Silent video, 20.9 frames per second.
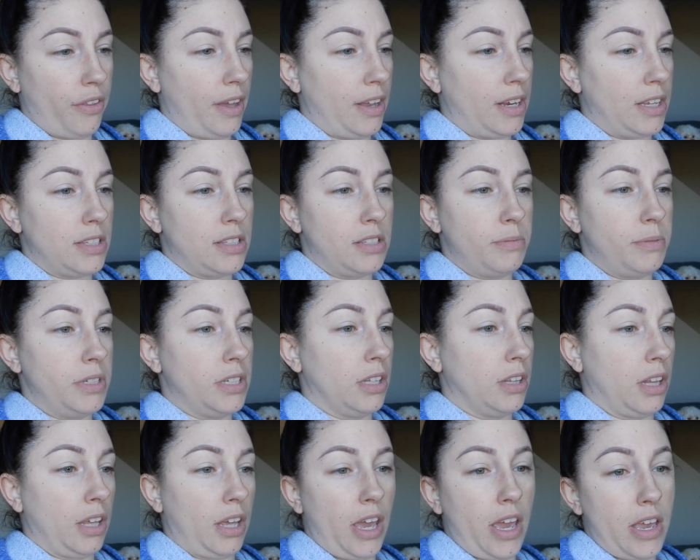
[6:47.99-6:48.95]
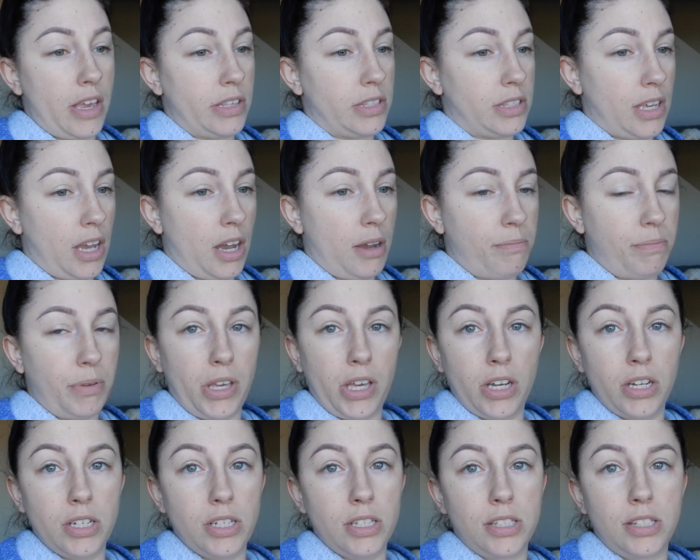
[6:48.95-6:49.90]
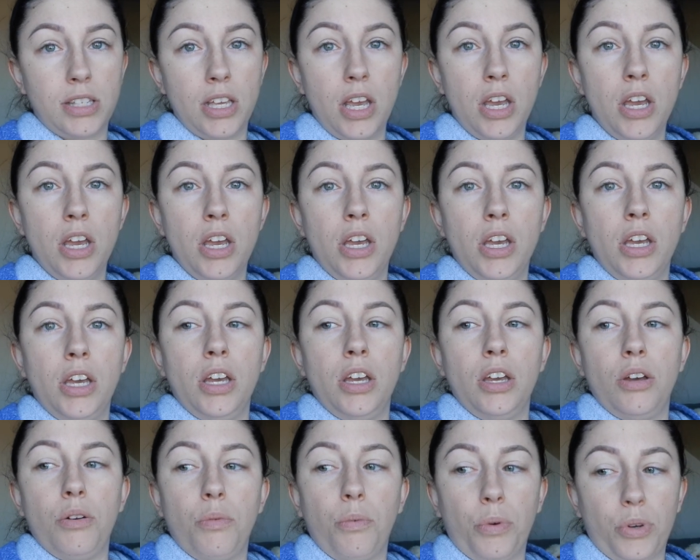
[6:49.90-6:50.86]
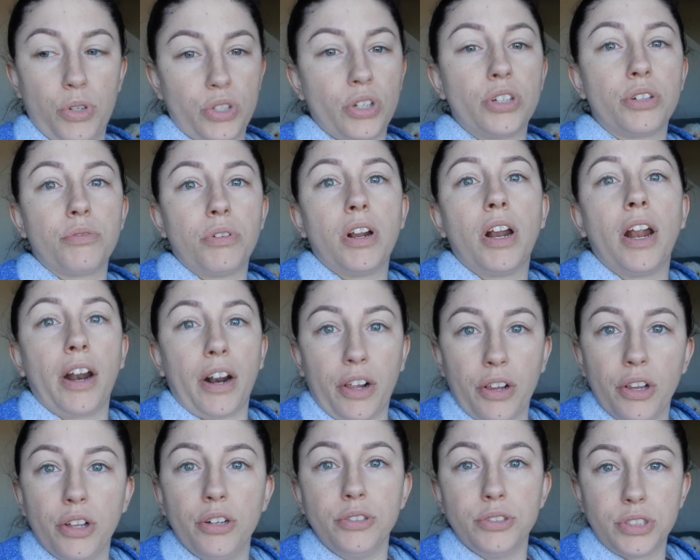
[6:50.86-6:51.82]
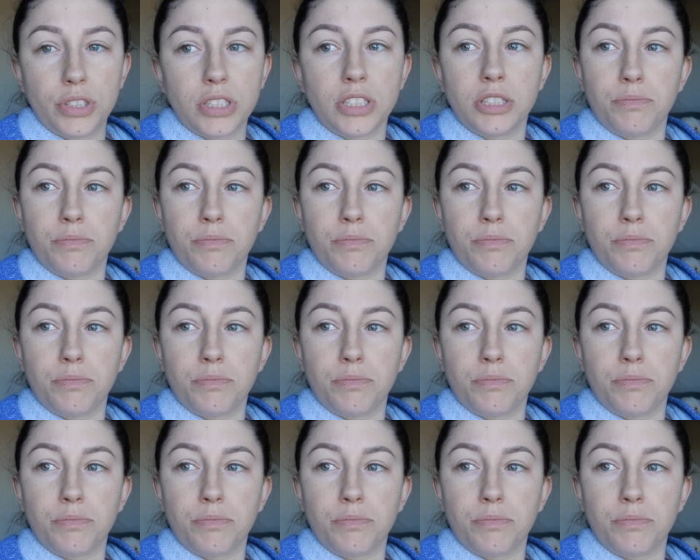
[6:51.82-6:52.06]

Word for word: That needs to be done like ASAP because we're starting to run out of clothes.